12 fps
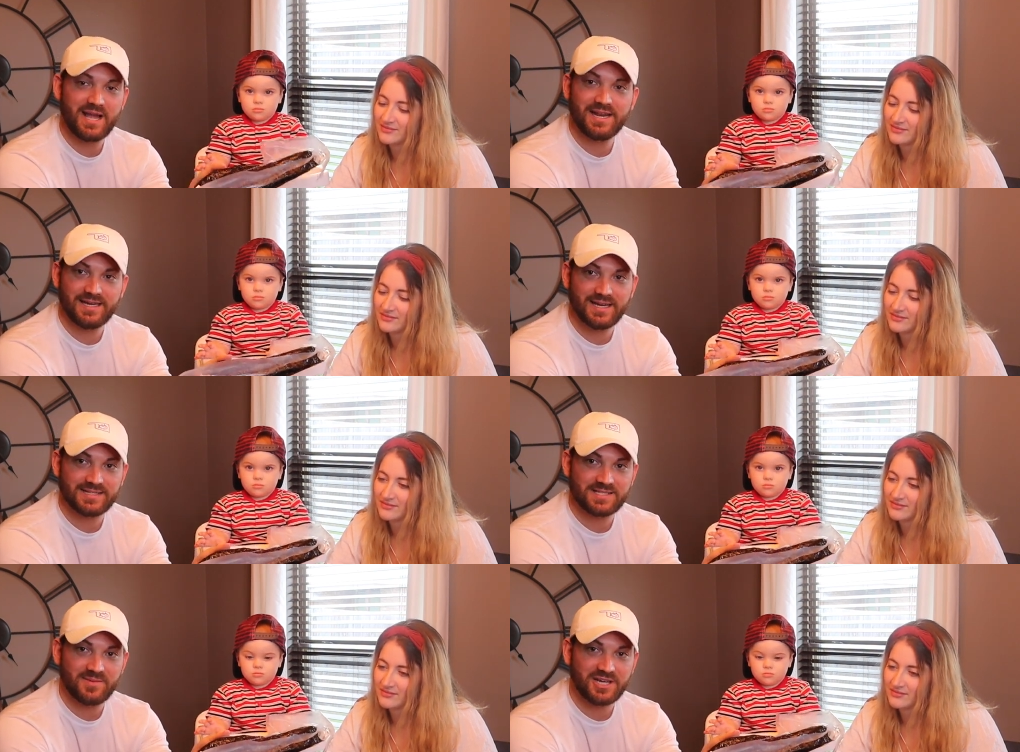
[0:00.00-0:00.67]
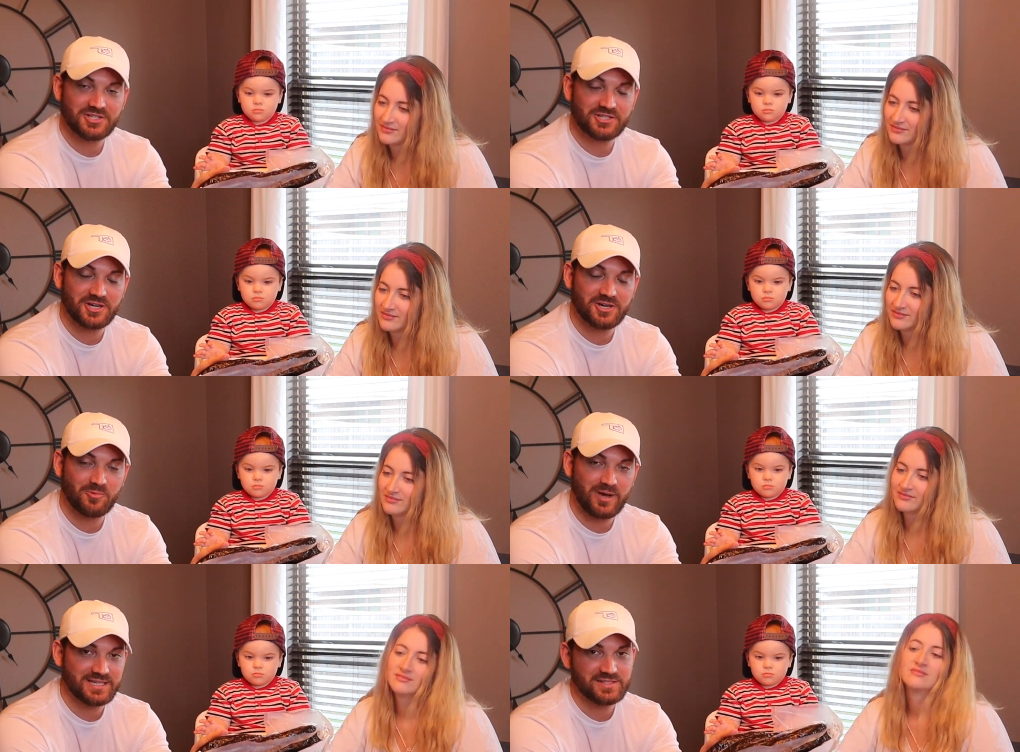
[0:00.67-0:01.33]
Speaker 1: weighed it yet to make
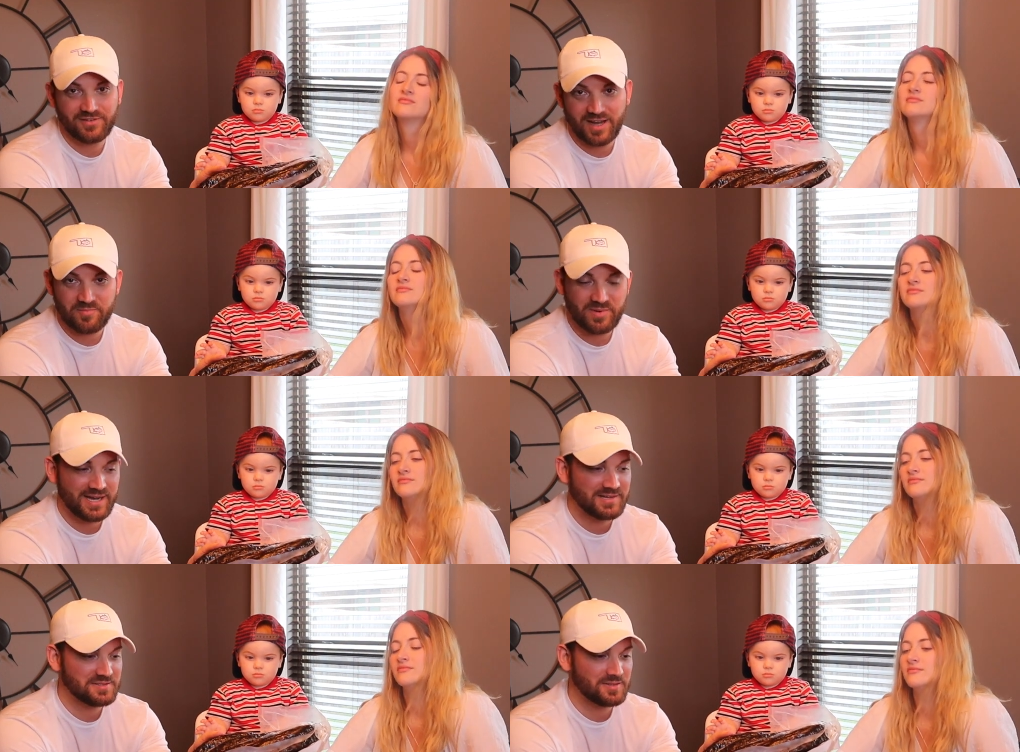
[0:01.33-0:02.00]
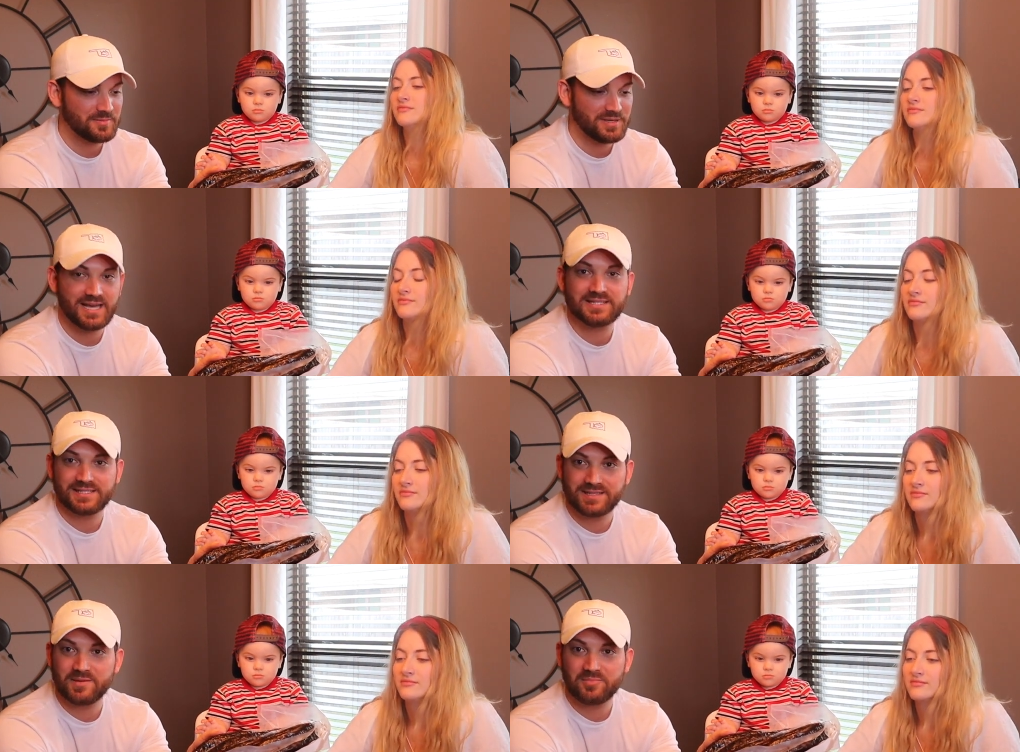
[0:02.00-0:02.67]
sure it weighs five pounds, but I'm
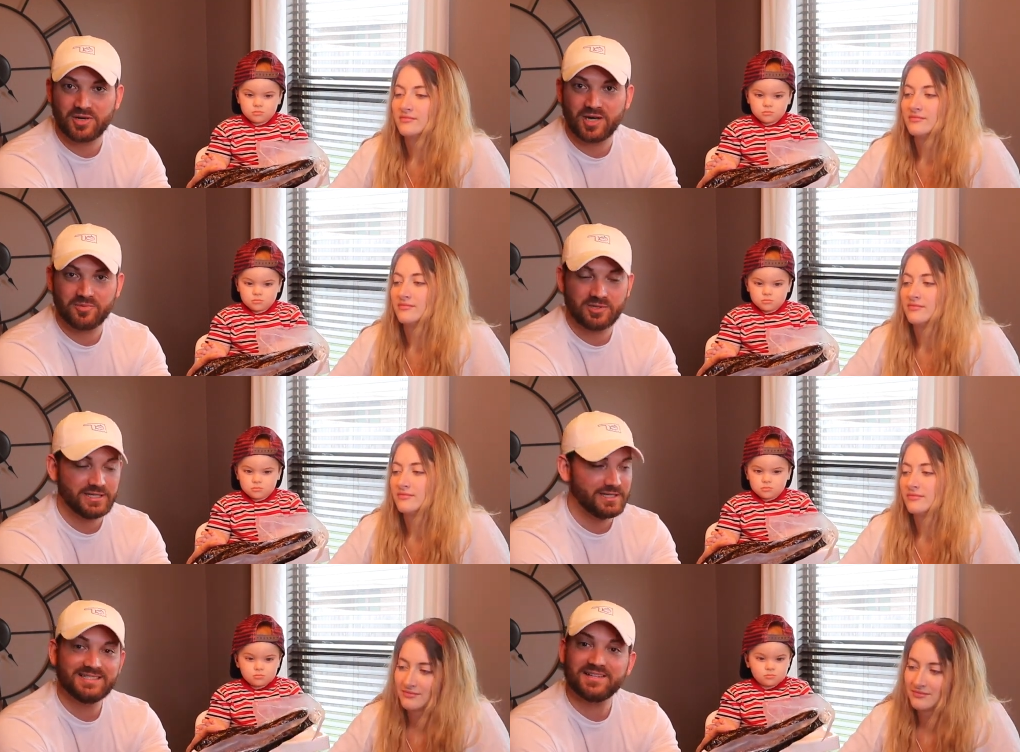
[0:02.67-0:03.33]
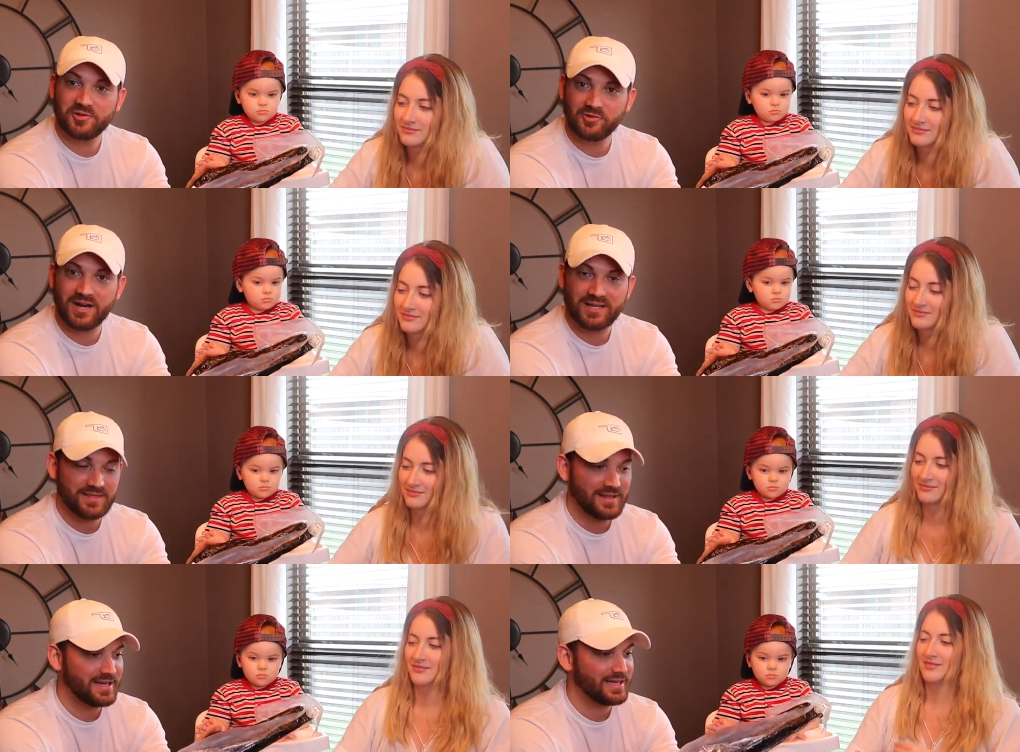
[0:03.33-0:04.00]
guessing they probably did the
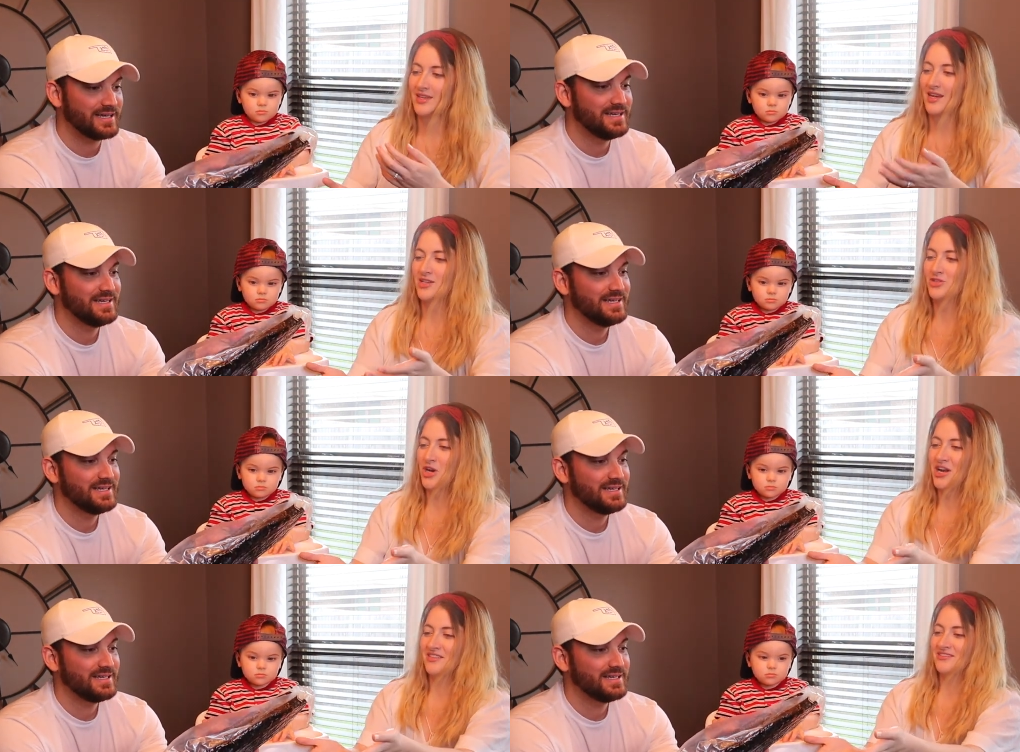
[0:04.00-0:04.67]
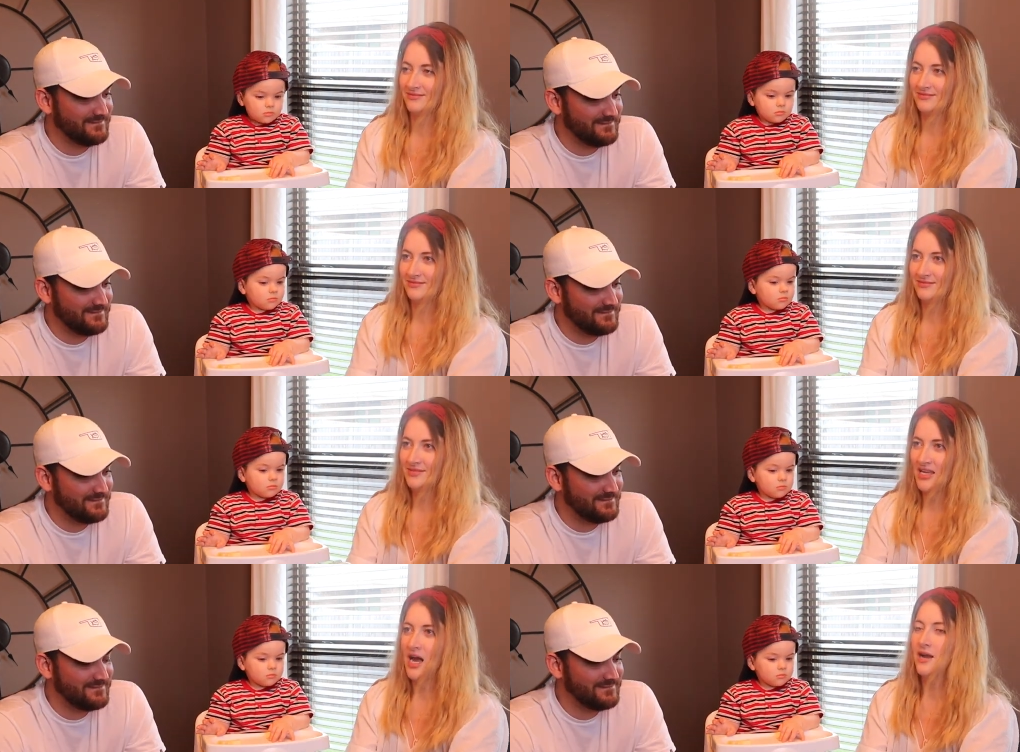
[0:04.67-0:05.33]
right thing. I try.
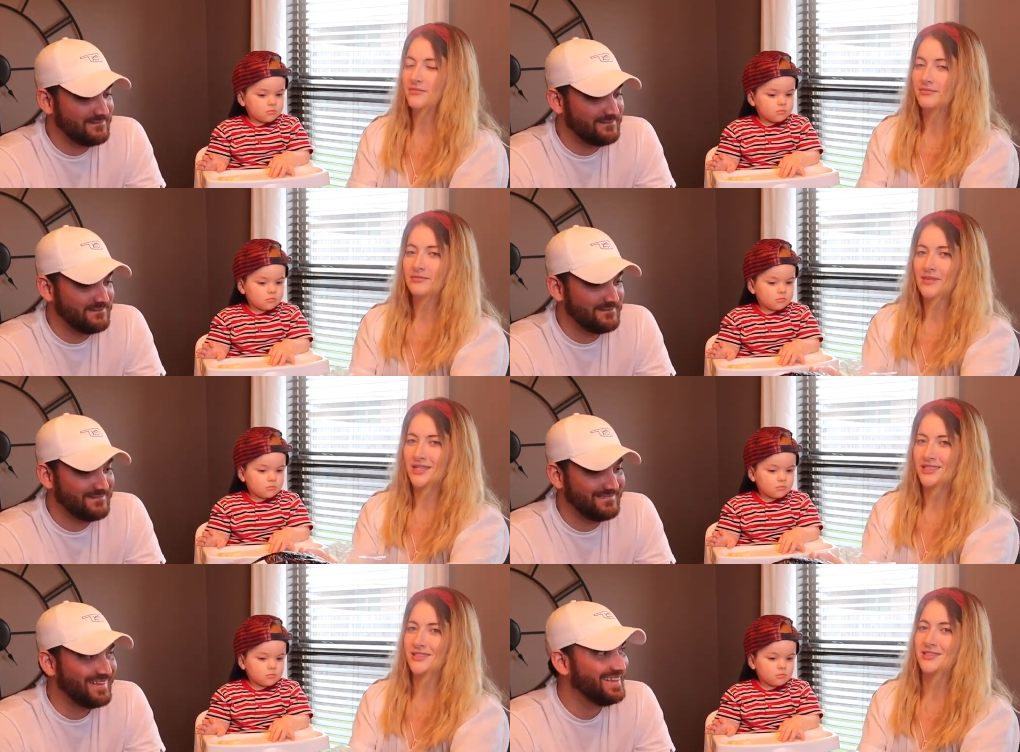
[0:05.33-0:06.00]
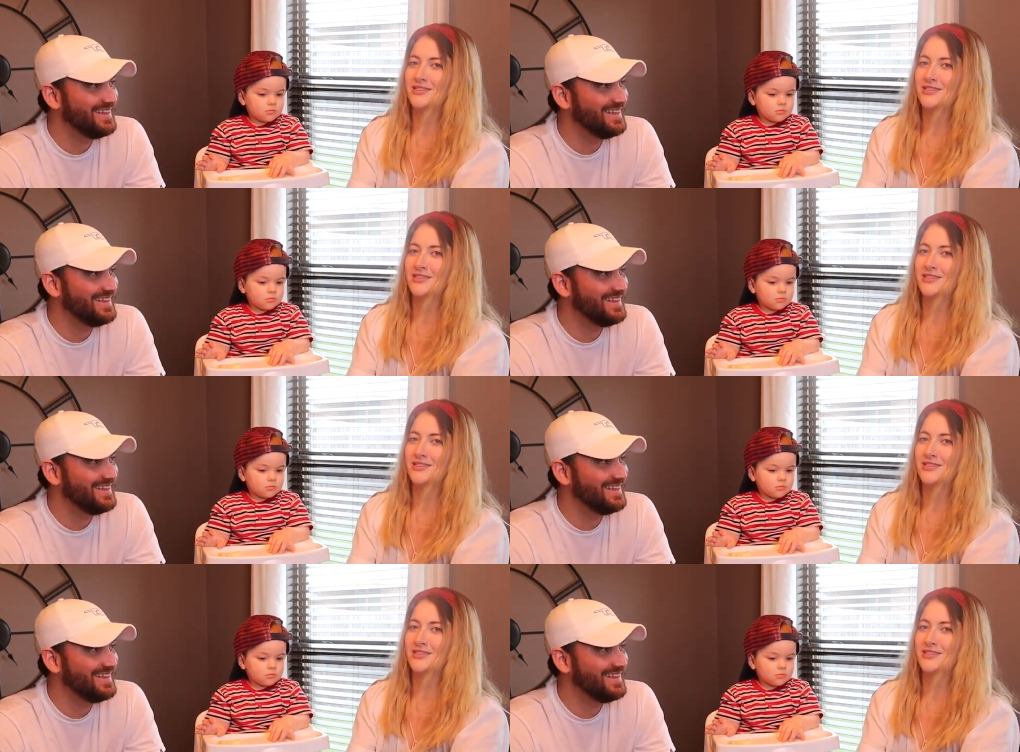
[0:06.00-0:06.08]
Speaker 2: Yeah, that's